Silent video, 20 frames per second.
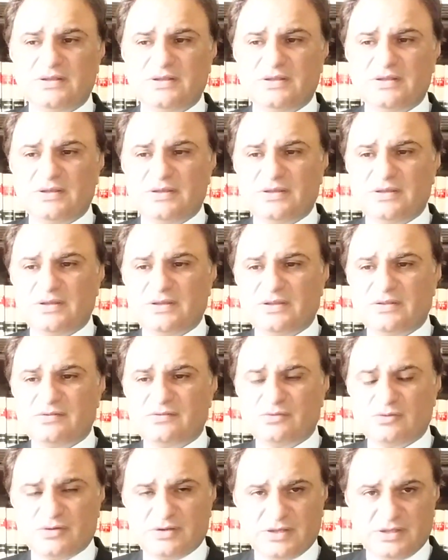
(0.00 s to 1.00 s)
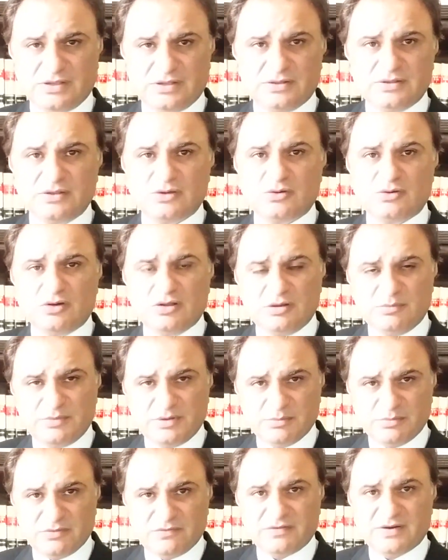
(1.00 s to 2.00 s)
the column
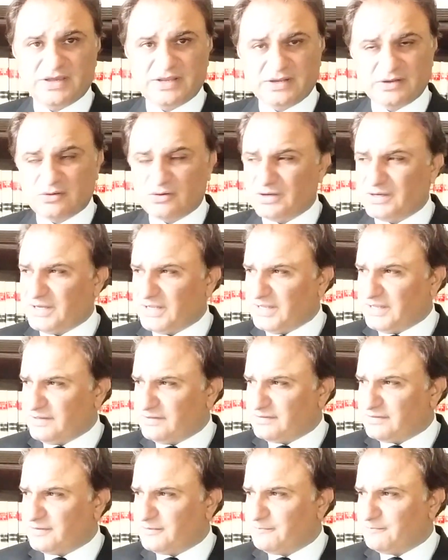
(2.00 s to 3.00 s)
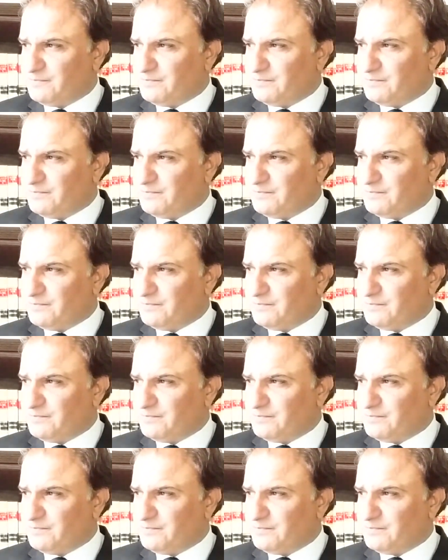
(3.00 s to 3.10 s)
number 5 contains